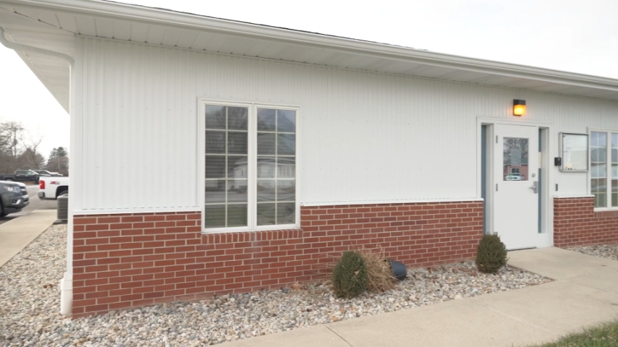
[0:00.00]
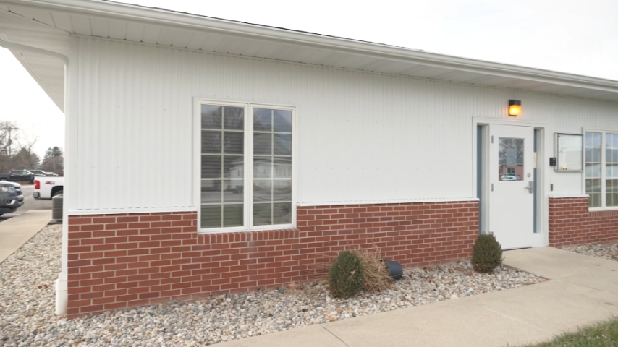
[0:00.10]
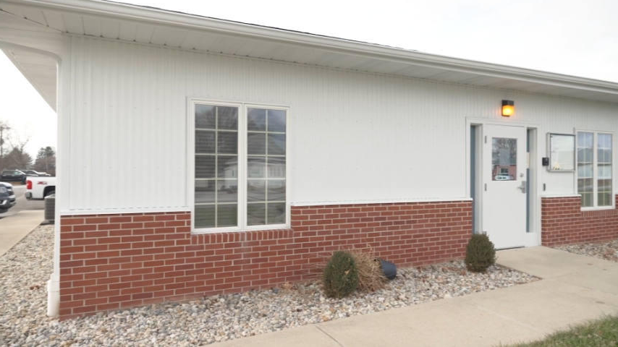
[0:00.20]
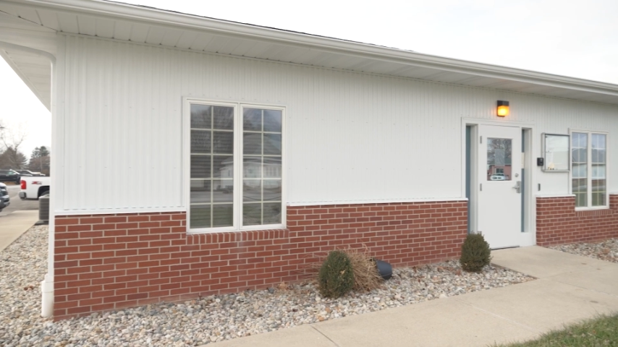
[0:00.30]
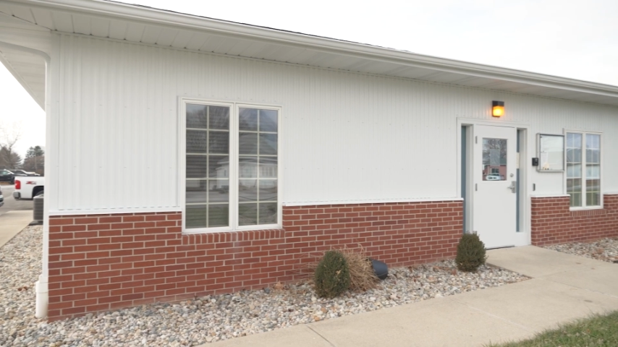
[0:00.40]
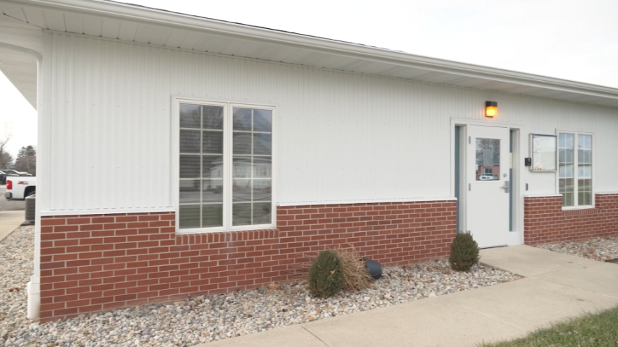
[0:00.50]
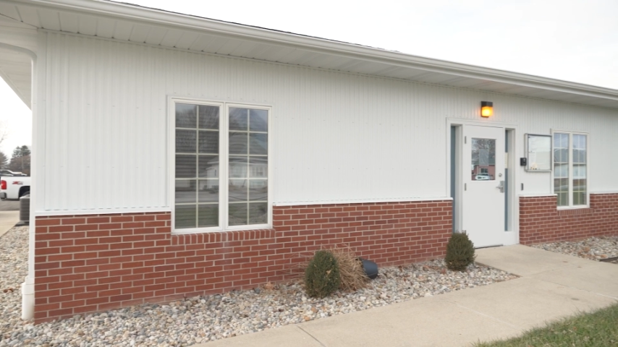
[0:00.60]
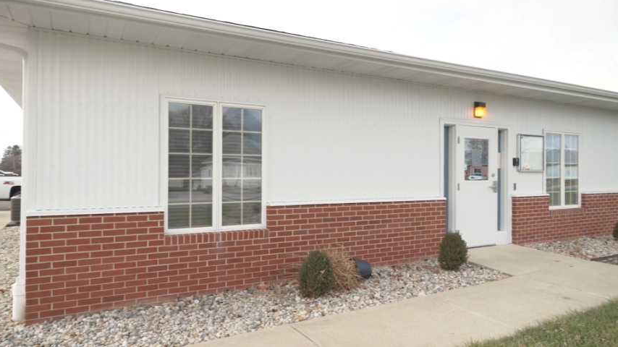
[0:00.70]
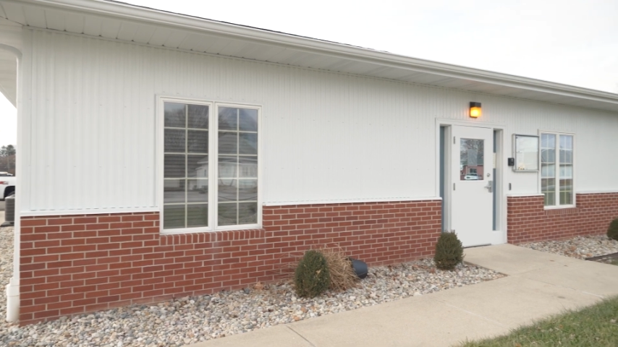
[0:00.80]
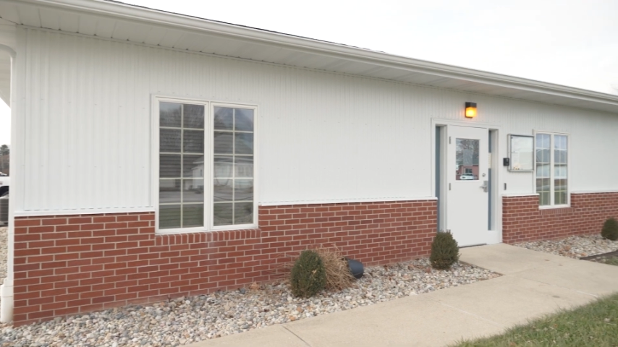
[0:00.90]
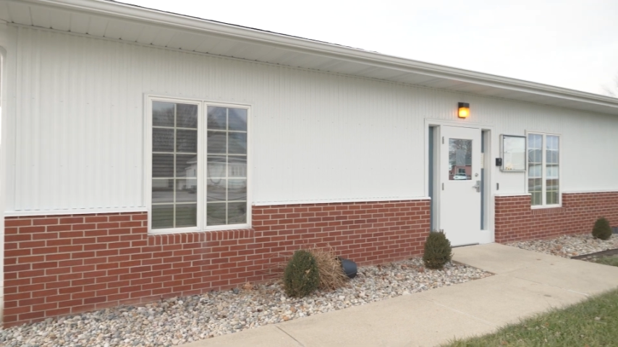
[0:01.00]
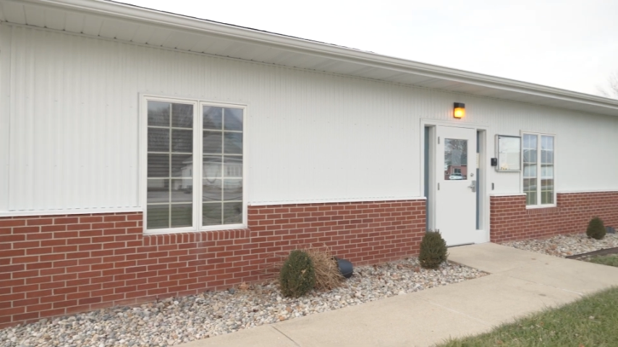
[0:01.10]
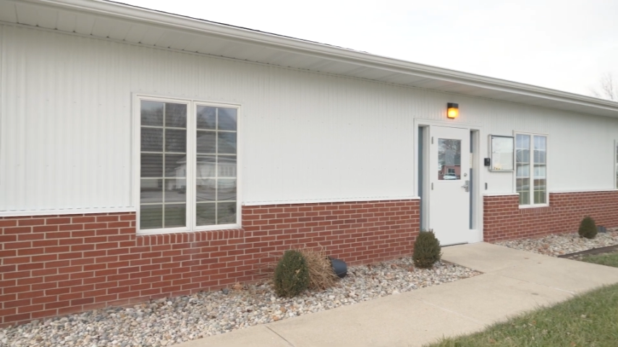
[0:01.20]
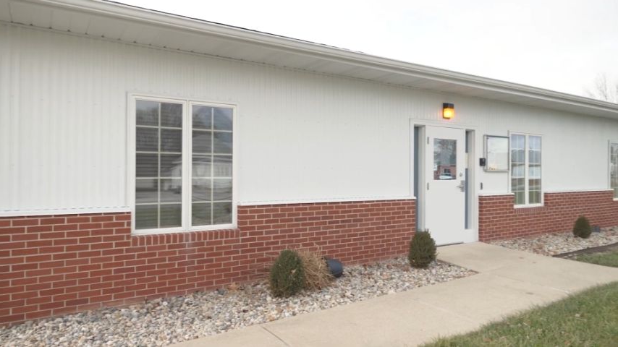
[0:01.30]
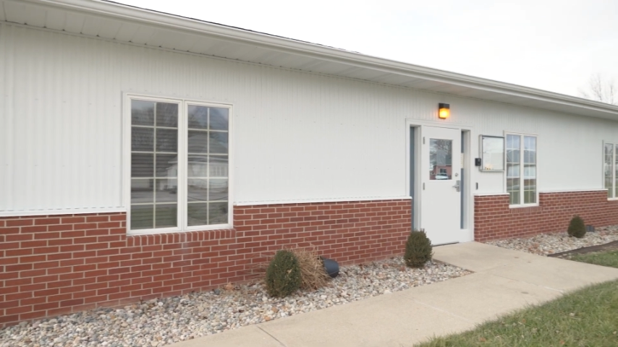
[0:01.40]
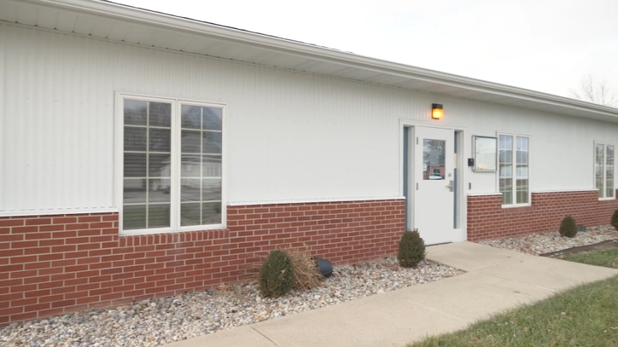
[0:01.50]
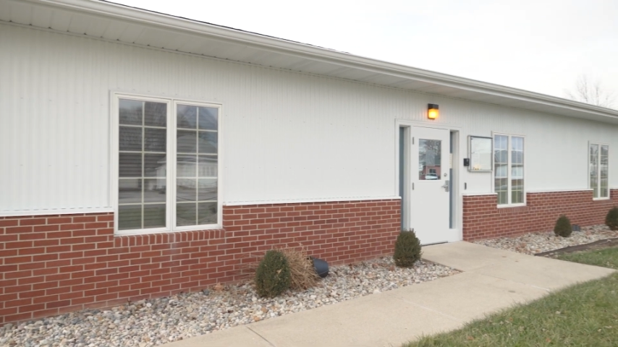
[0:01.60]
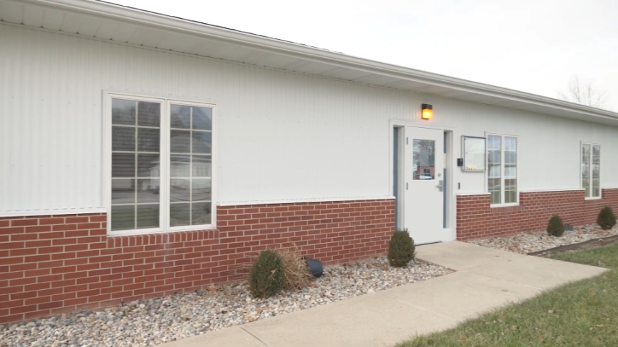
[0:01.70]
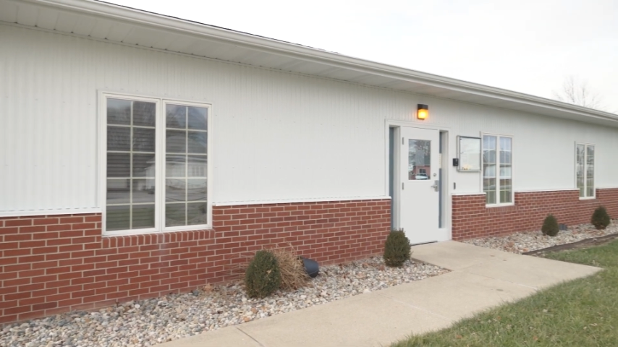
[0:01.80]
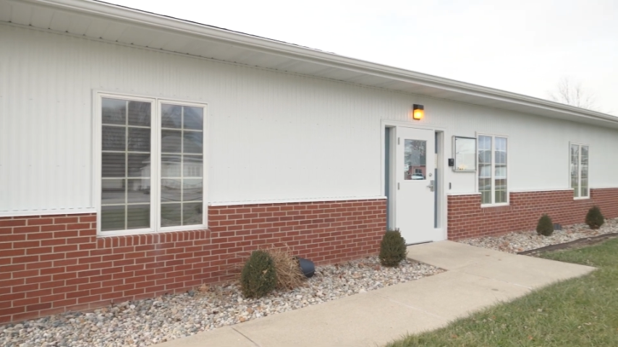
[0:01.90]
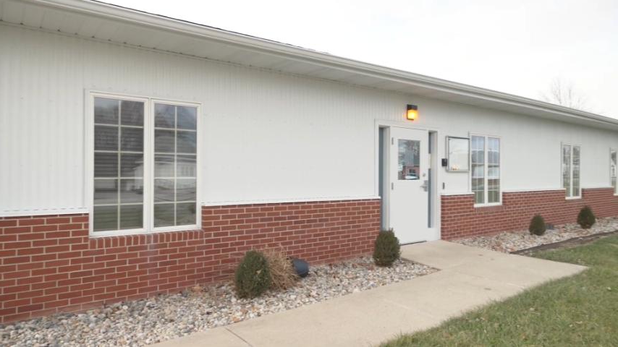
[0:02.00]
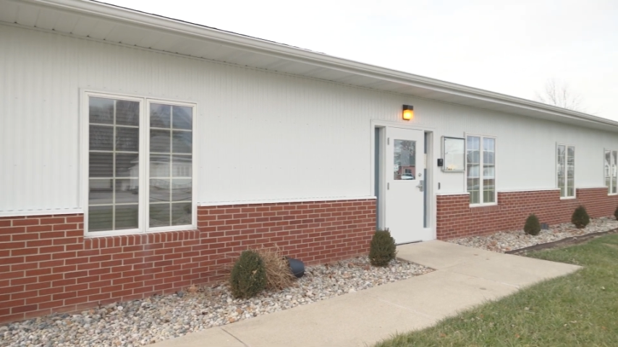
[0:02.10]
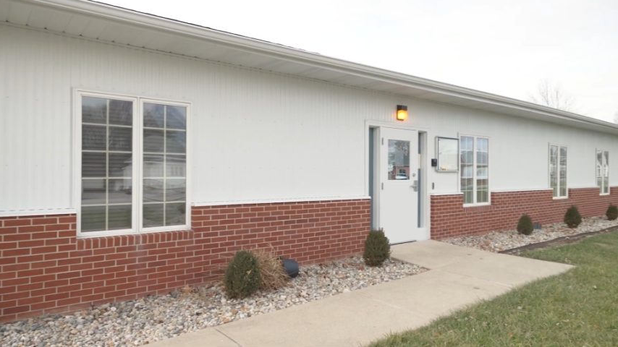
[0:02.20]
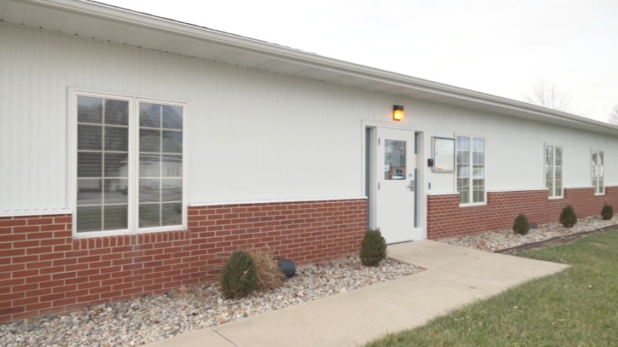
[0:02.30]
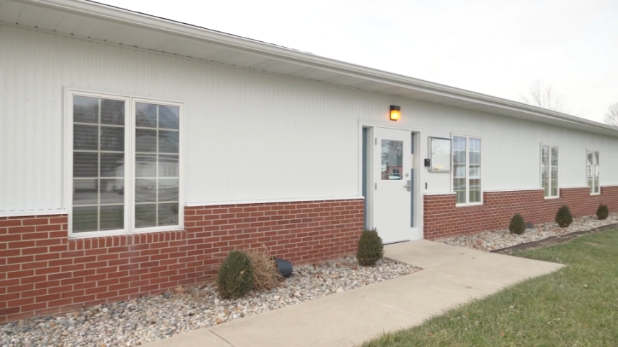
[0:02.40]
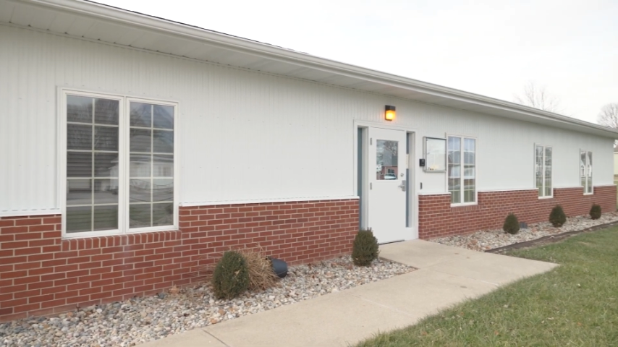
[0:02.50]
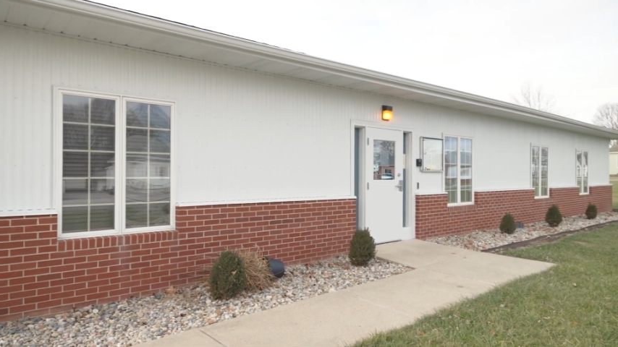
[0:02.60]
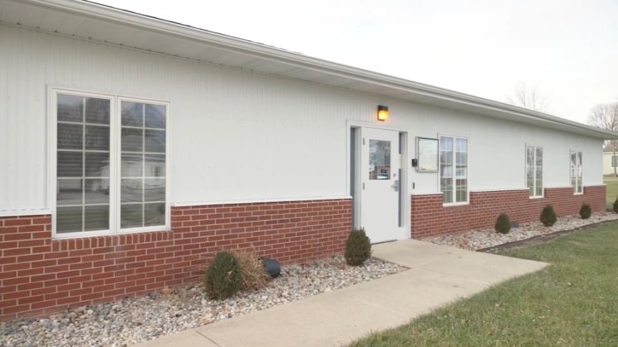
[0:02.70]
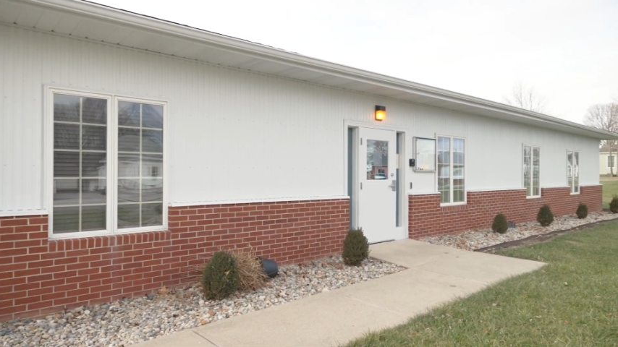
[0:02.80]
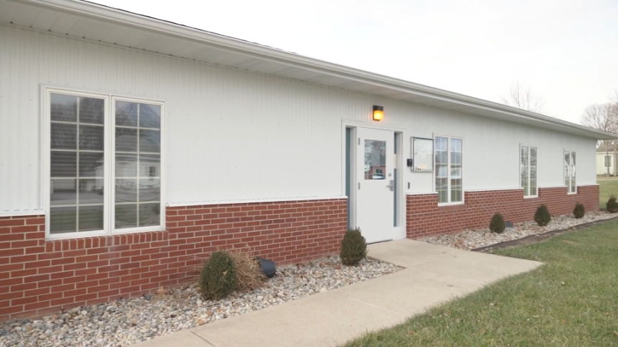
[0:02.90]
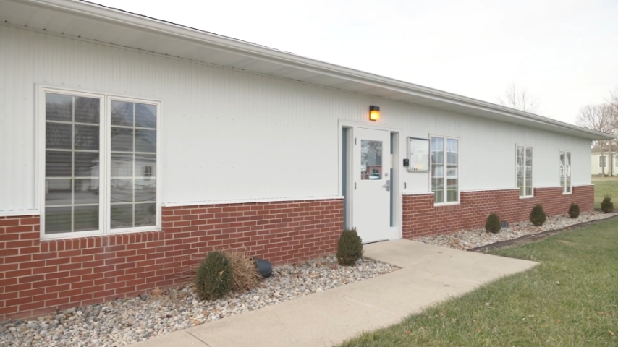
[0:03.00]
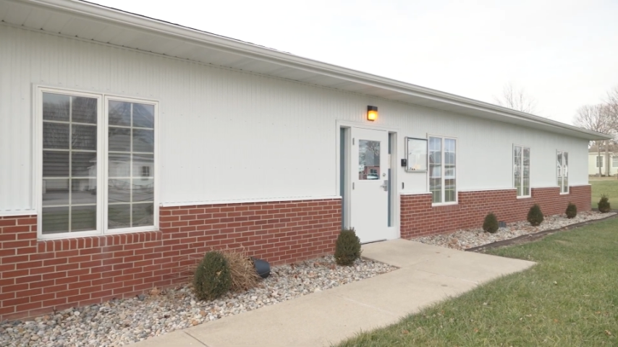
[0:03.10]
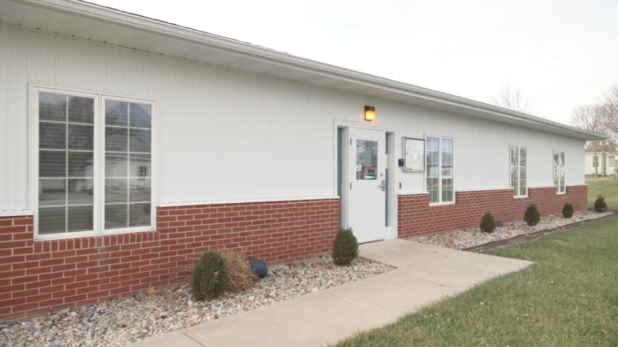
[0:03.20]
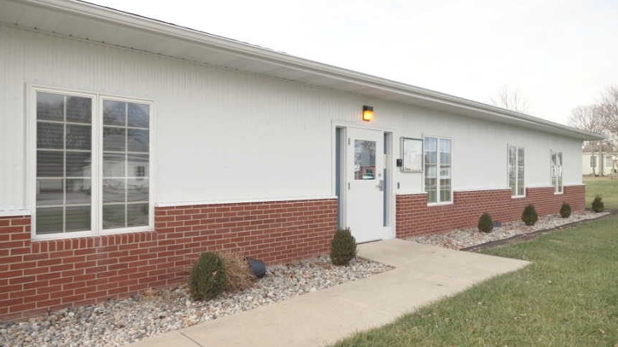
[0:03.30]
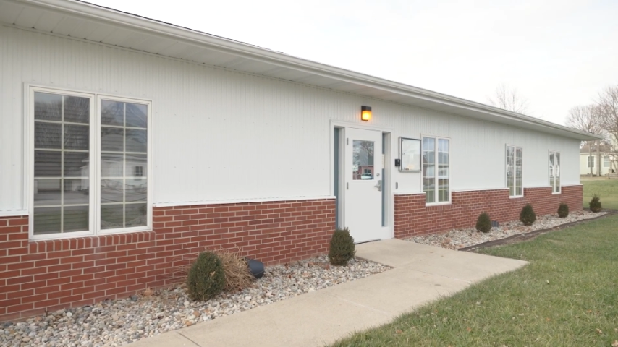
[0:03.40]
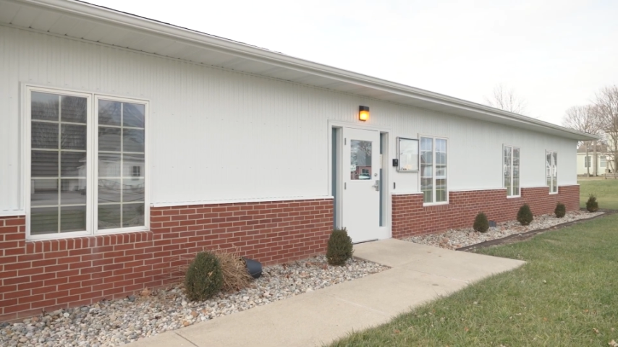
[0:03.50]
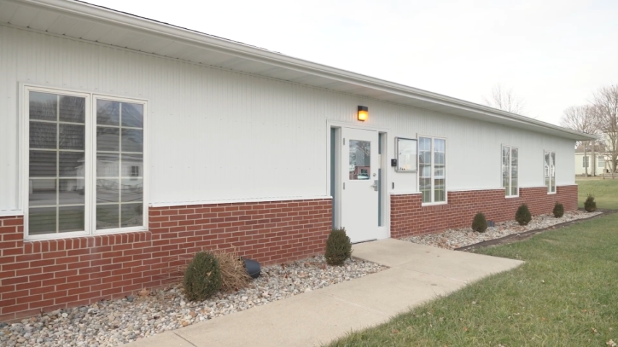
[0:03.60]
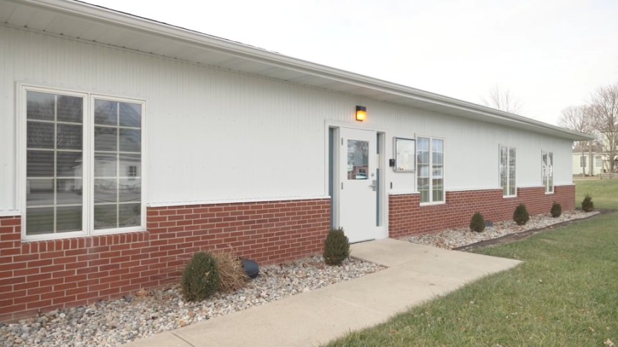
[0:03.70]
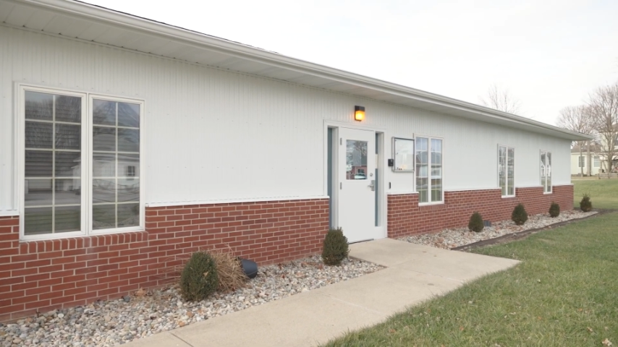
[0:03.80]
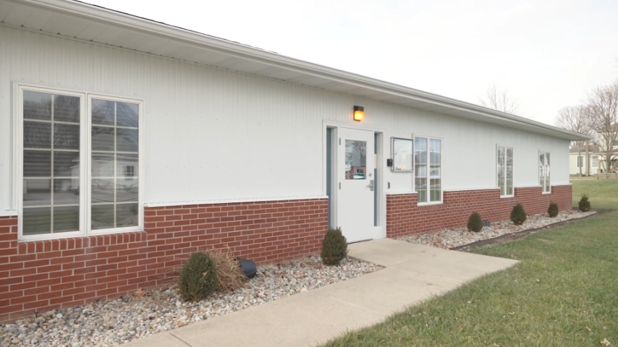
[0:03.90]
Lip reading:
Nobody's mouth can be seen.